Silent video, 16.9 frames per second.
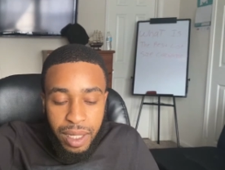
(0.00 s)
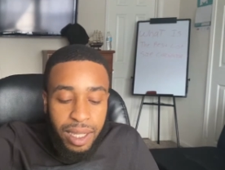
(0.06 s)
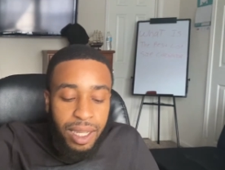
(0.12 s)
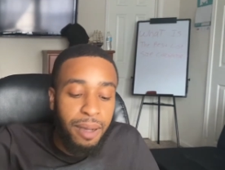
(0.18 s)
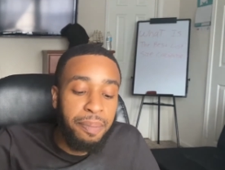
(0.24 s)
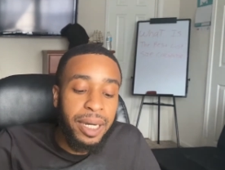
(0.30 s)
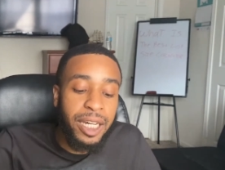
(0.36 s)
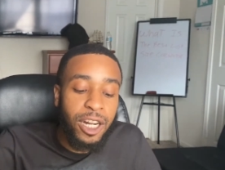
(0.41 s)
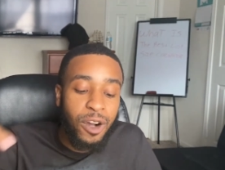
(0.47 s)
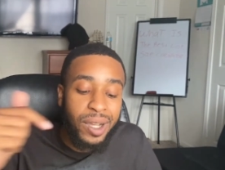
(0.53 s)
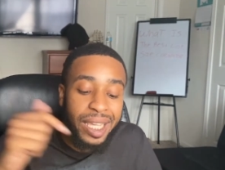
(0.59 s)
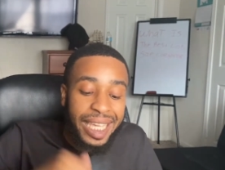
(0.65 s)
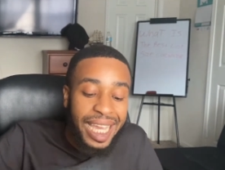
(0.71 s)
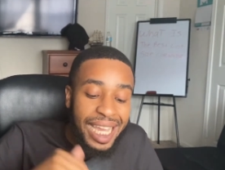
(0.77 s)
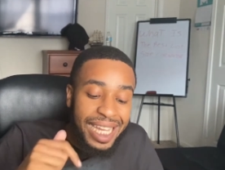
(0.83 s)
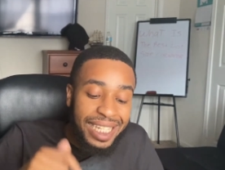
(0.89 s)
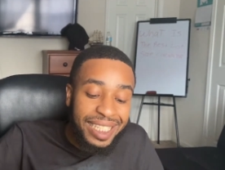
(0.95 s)
But on
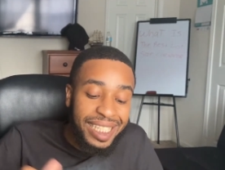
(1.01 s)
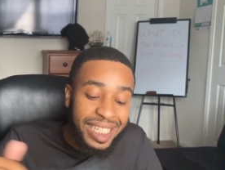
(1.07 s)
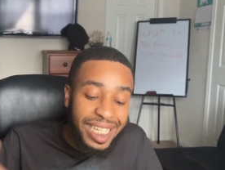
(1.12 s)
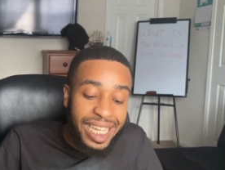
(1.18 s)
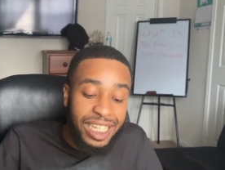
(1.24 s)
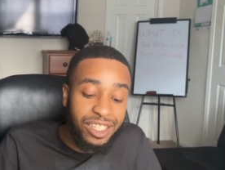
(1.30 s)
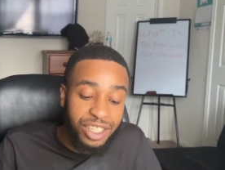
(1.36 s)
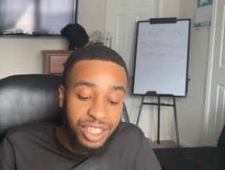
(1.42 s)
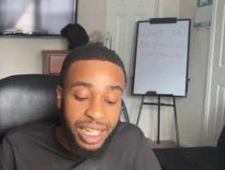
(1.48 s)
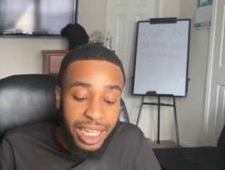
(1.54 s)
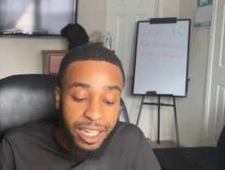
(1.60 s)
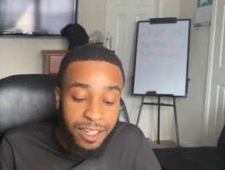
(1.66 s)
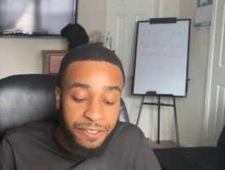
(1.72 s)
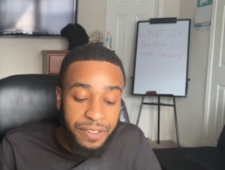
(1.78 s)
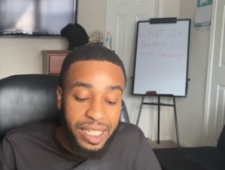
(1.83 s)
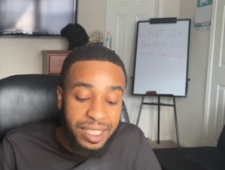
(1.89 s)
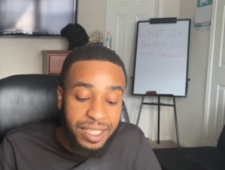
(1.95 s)
CAD
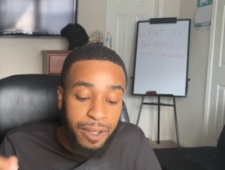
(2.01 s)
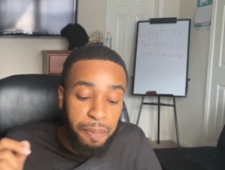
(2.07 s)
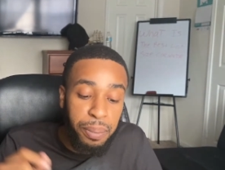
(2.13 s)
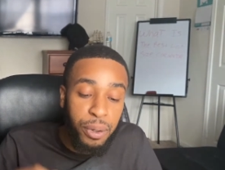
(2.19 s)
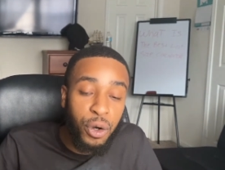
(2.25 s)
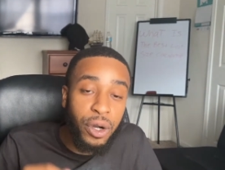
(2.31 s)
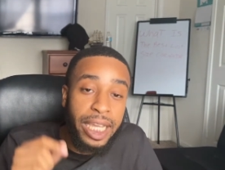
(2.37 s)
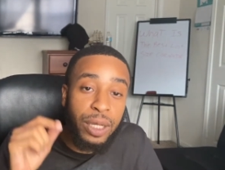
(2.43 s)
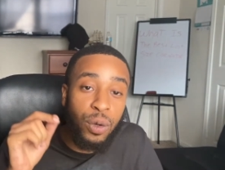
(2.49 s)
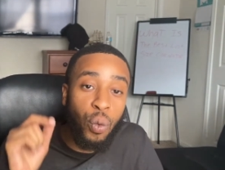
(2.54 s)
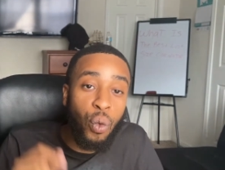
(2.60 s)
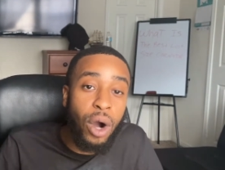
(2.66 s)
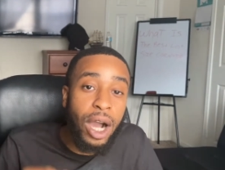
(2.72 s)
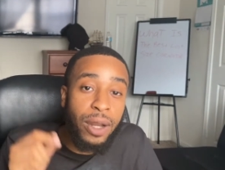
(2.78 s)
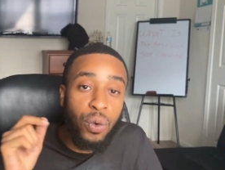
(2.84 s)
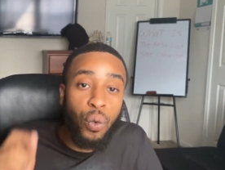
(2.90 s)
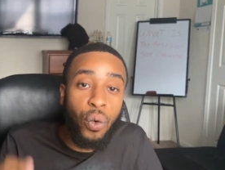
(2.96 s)
CHF, it's a
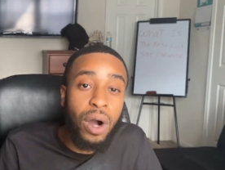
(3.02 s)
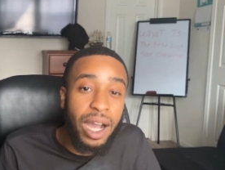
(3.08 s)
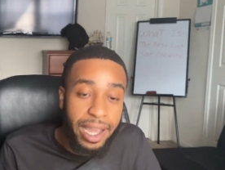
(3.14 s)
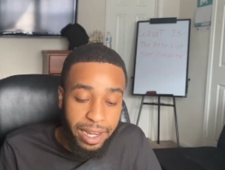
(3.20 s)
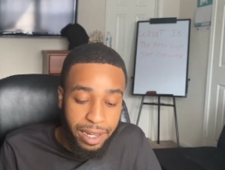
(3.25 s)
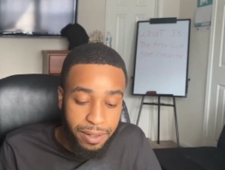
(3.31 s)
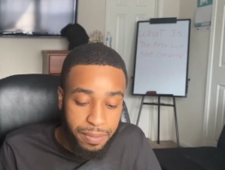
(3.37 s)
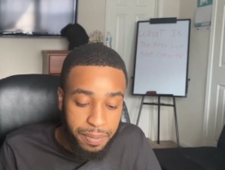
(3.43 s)
0.11.